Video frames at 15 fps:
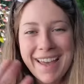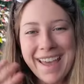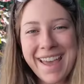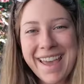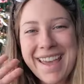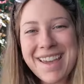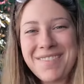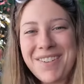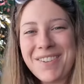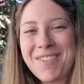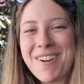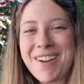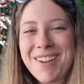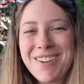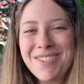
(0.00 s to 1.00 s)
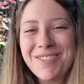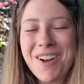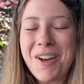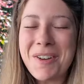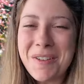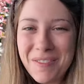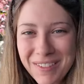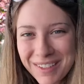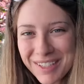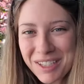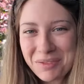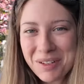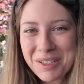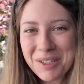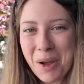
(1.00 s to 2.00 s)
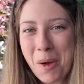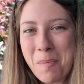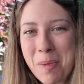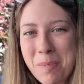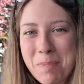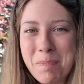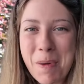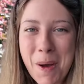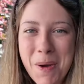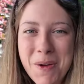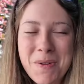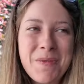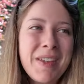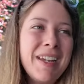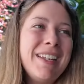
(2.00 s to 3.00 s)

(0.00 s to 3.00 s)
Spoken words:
Hey everyone, welcome to this week's Open Boat.